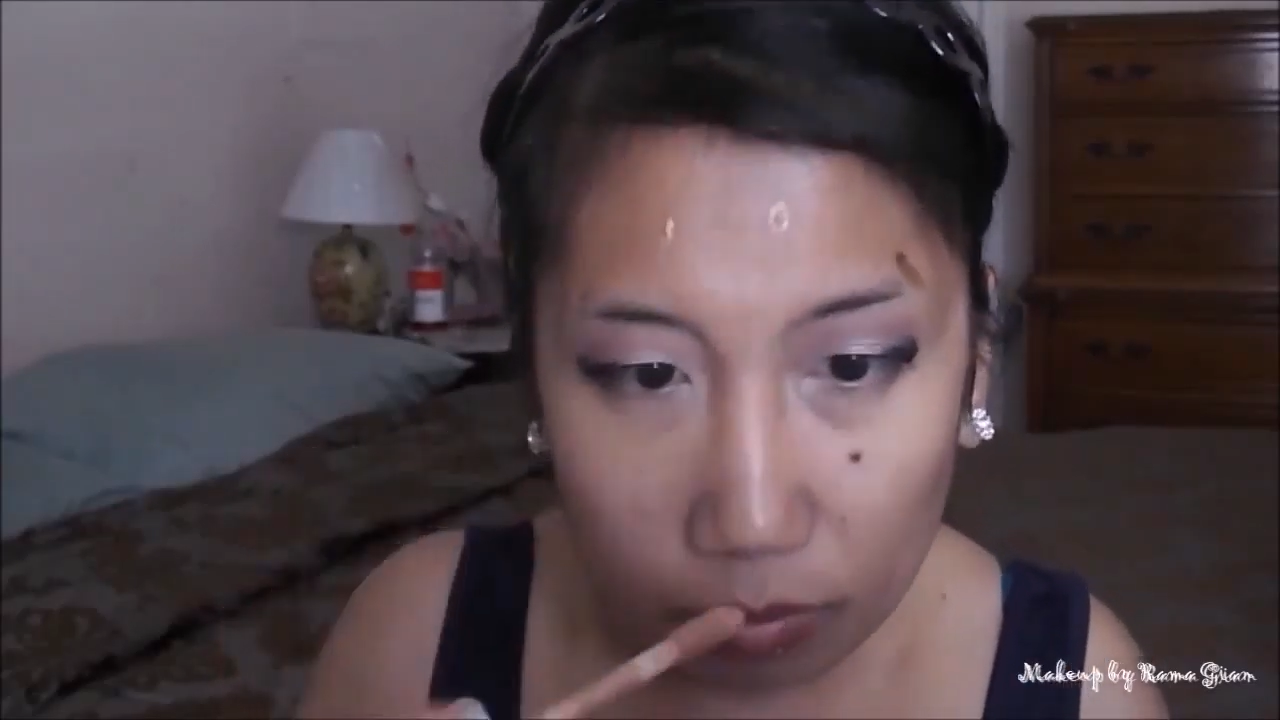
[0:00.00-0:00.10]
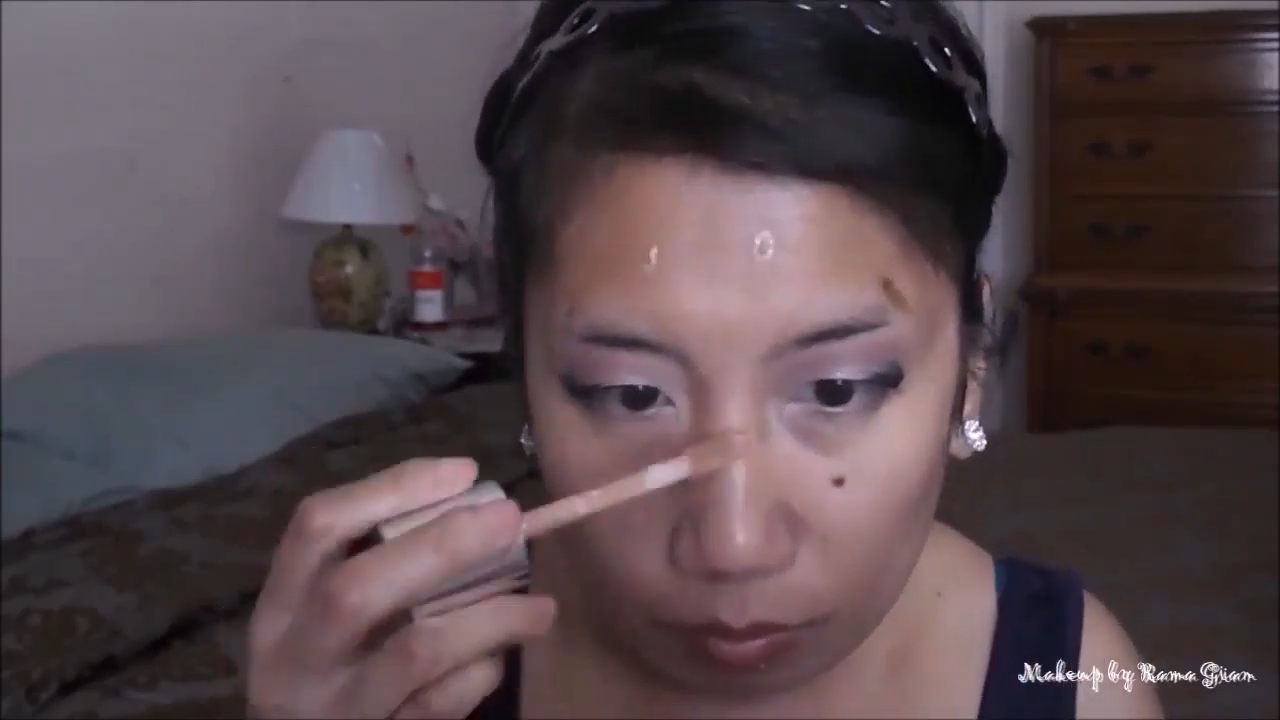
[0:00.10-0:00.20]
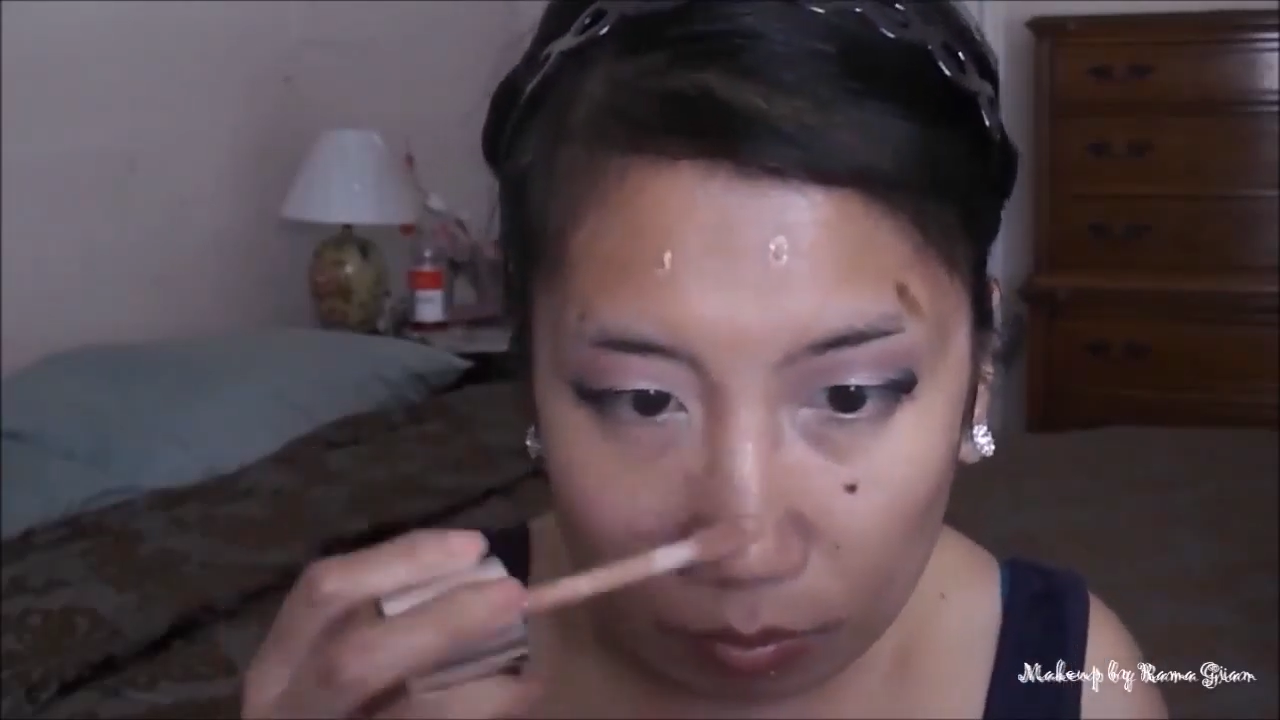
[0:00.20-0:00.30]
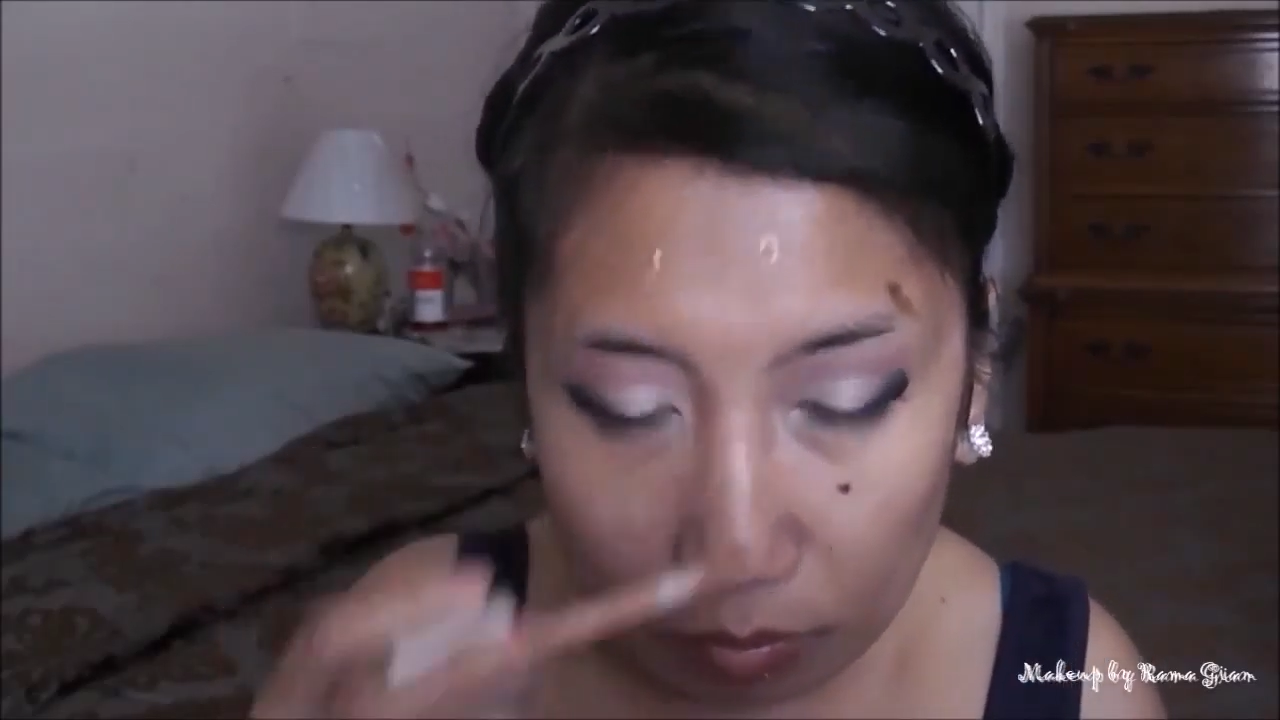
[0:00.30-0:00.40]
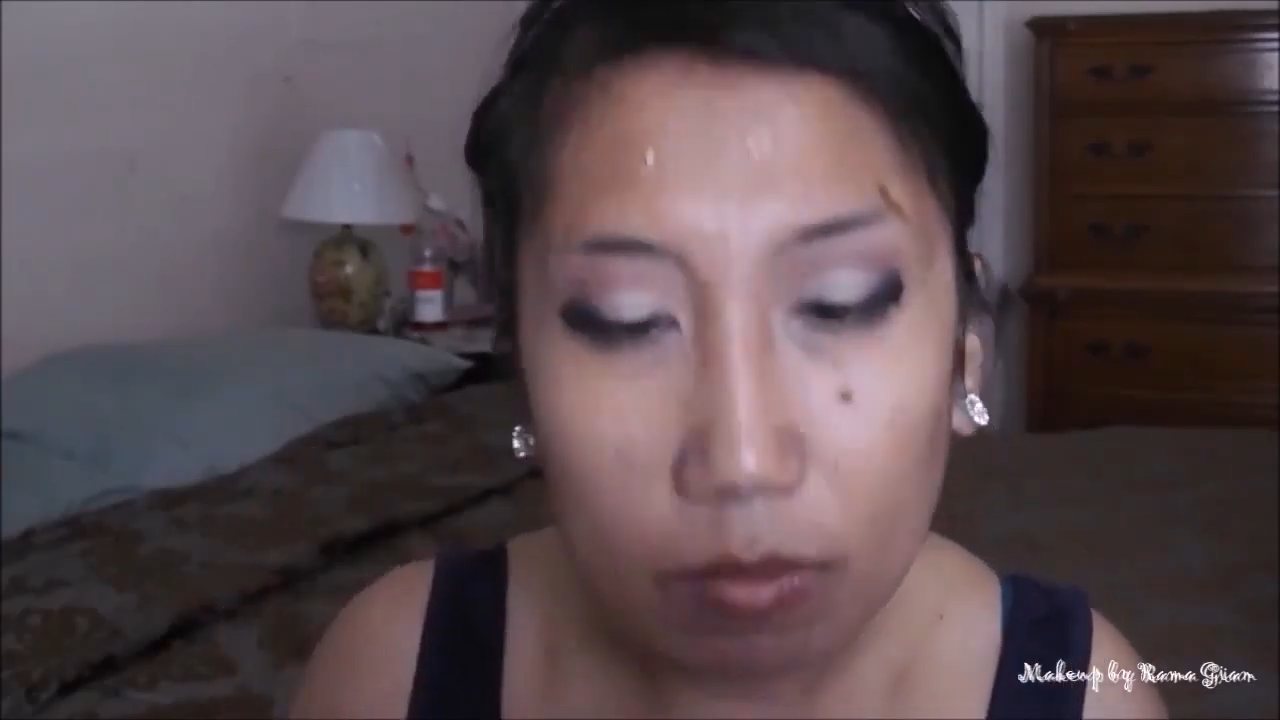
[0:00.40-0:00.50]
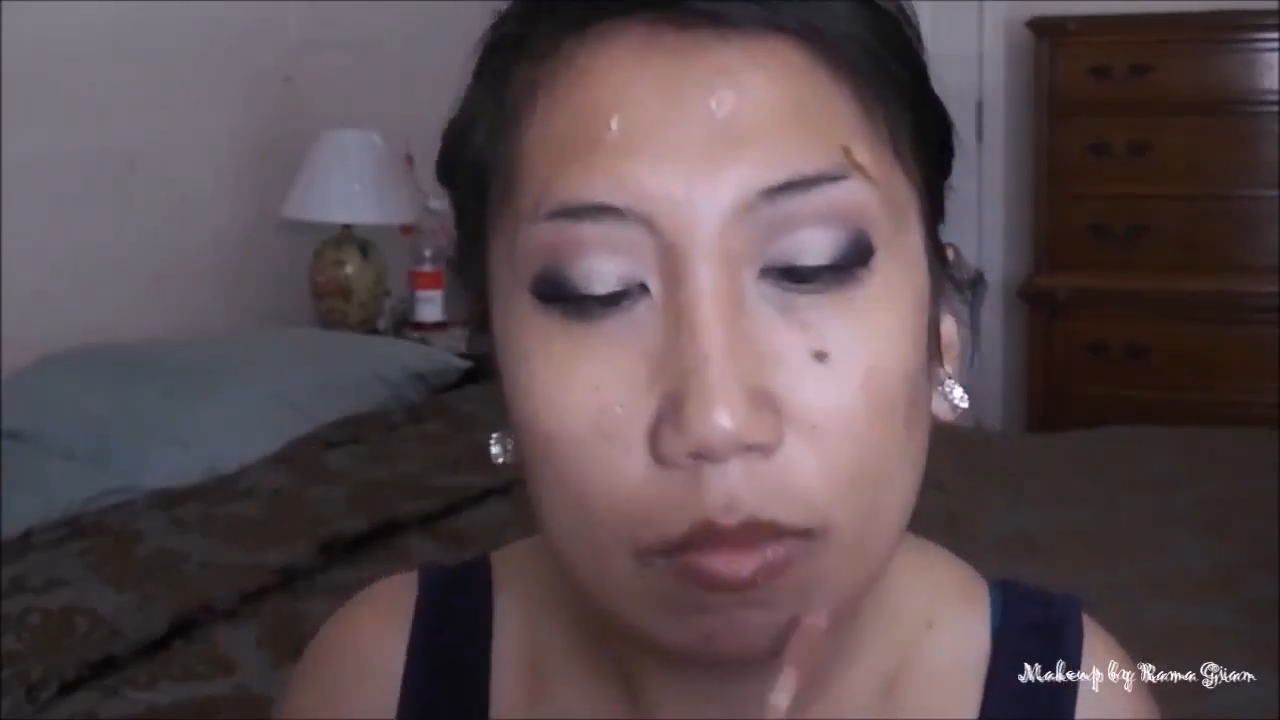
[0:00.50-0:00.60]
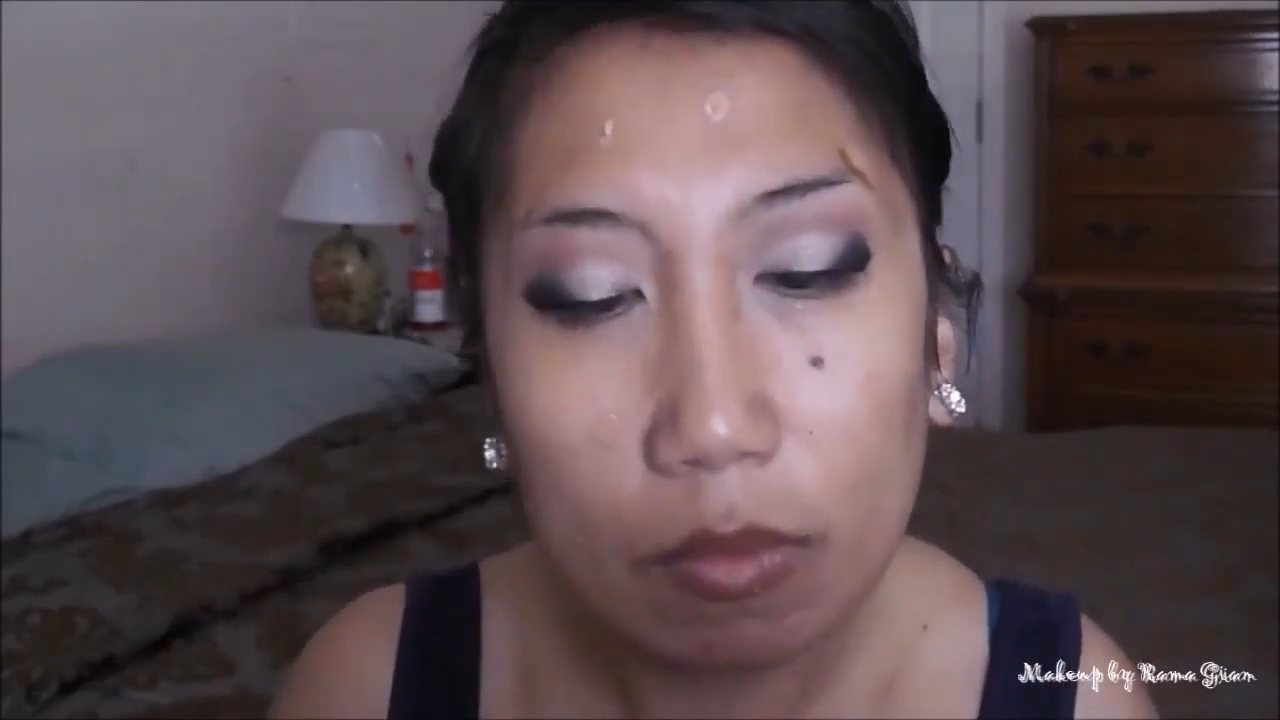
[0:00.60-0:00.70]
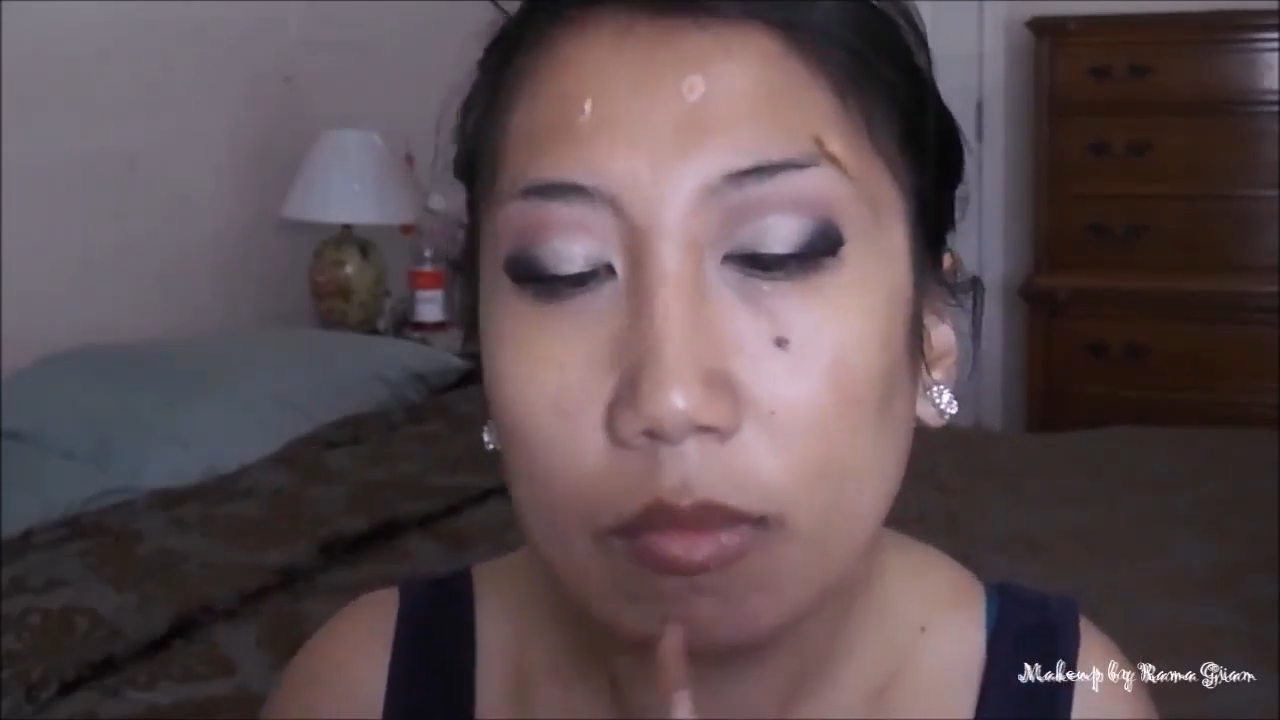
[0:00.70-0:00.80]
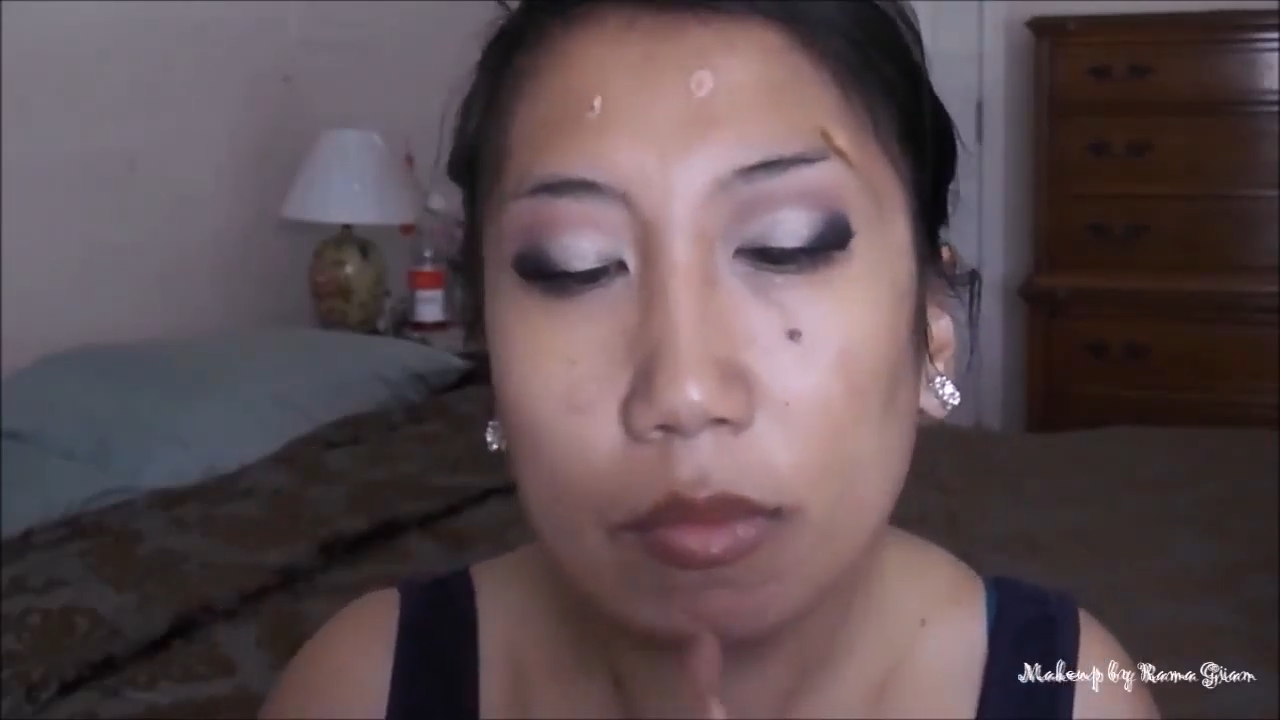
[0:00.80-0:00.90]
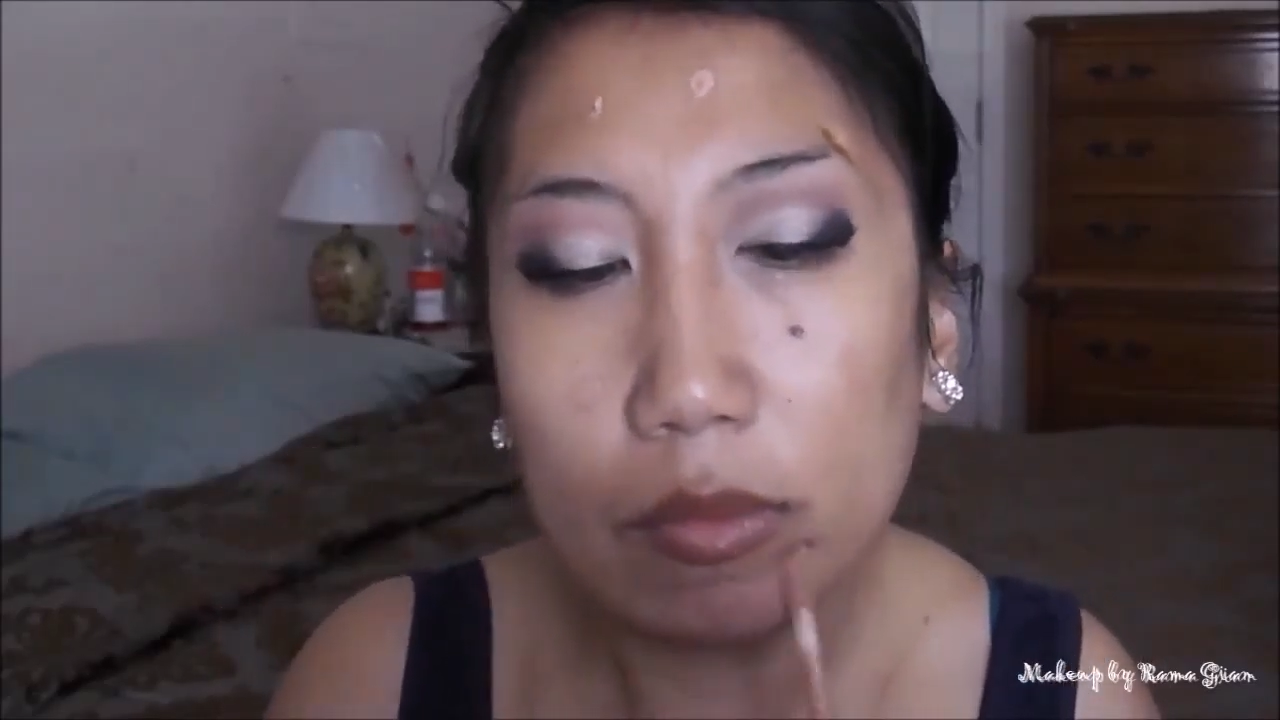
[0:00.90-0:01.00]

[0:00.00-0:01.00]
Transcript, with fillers: and a lot of flash